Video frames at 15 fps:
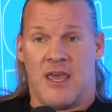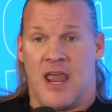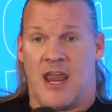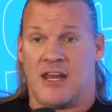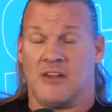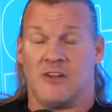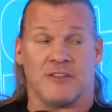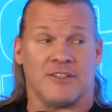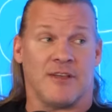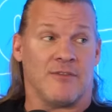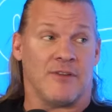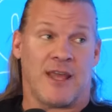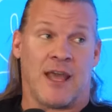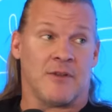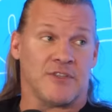And he looked
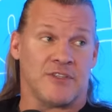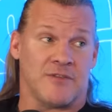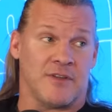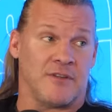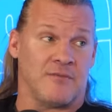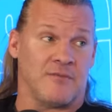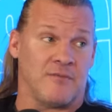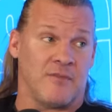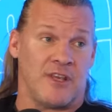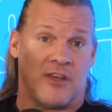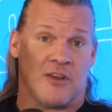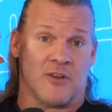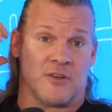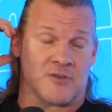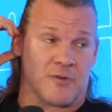every ounce of it
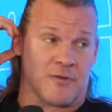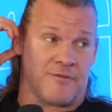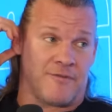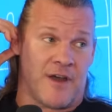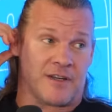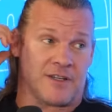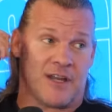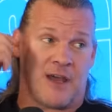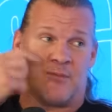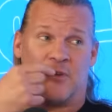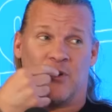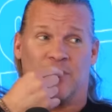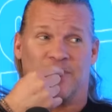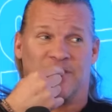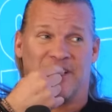ears were fucked up,
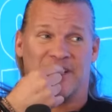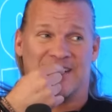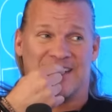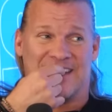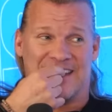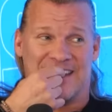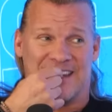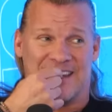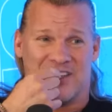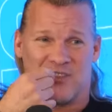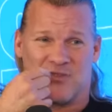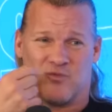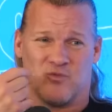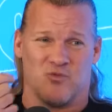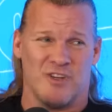no front teeth,
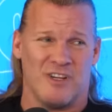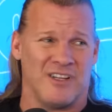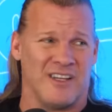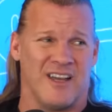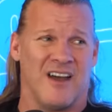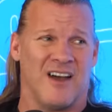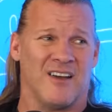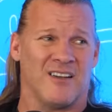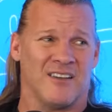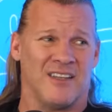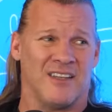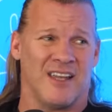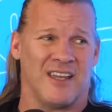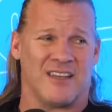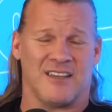just really
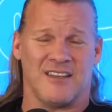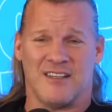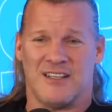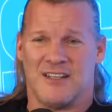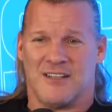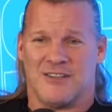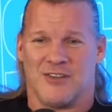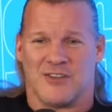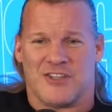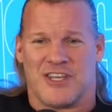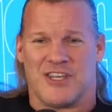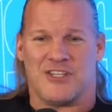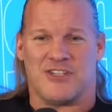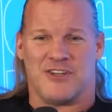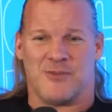ugly. Like looks like
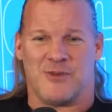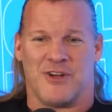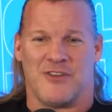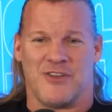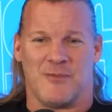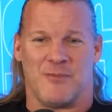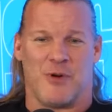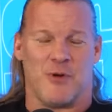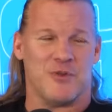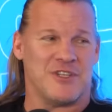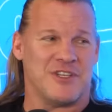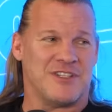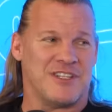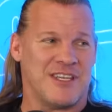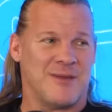he should have been on the
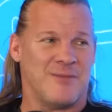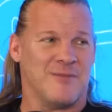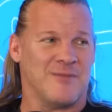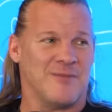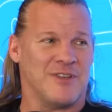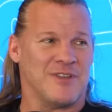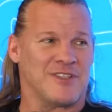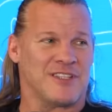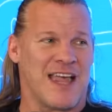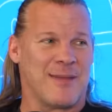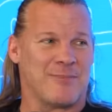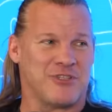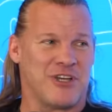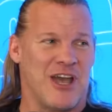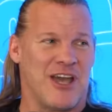opposing team in
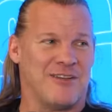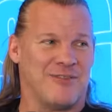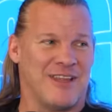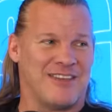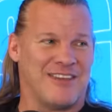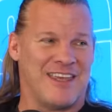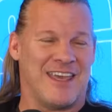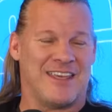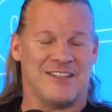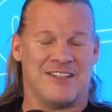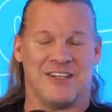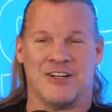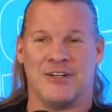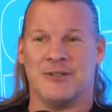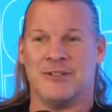slapshot at the end,
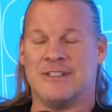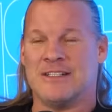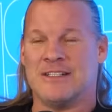you know?